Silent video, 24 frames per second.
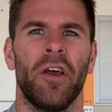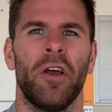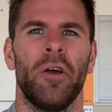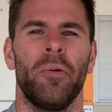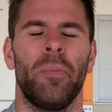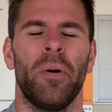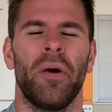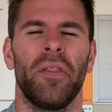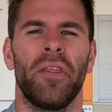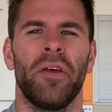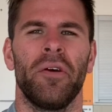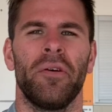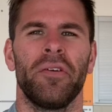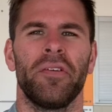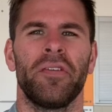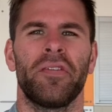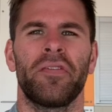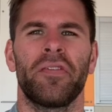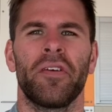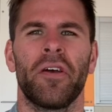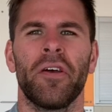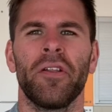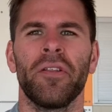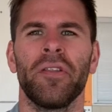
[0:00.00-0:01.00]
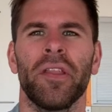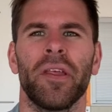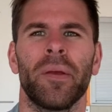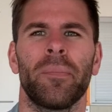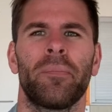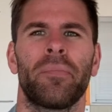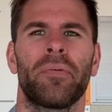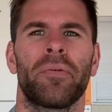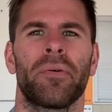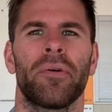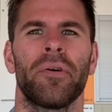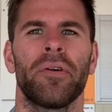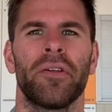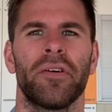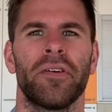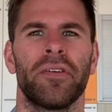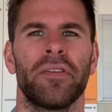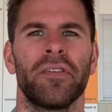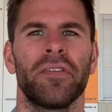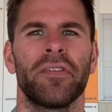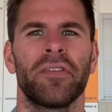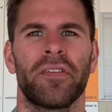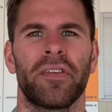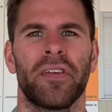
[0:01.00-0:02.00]
But there is certainly
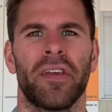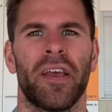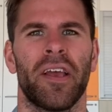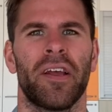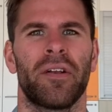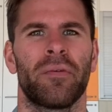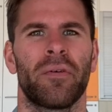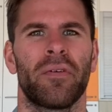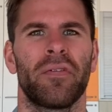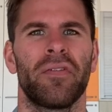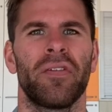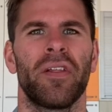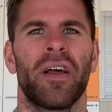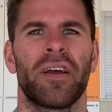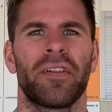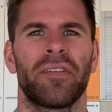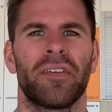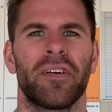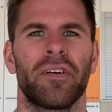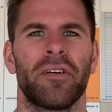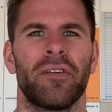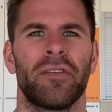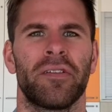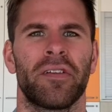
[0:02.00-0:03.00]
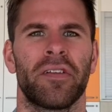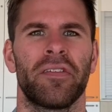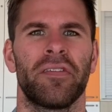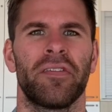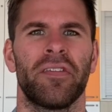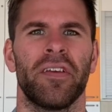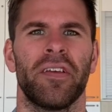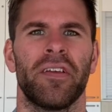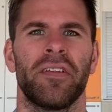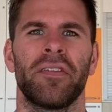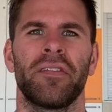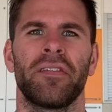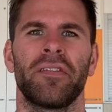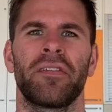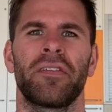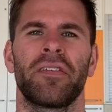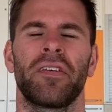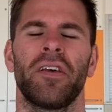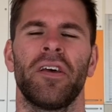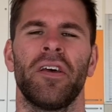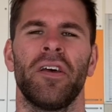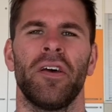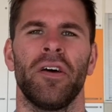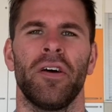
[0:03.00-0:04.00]
prudence in reflecting on the sins
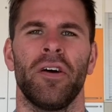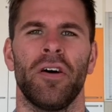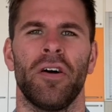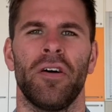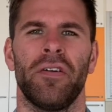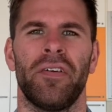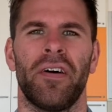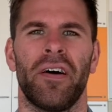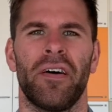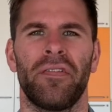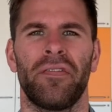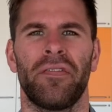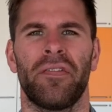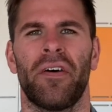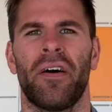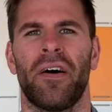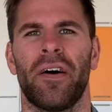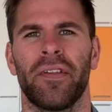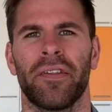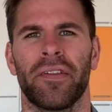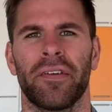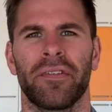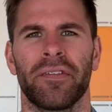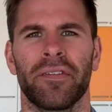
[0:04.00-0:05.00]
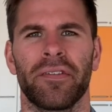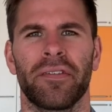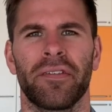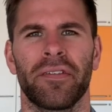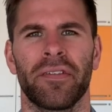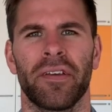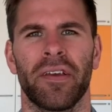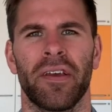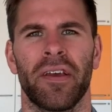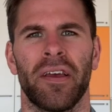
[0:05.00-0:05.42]
of our fathers.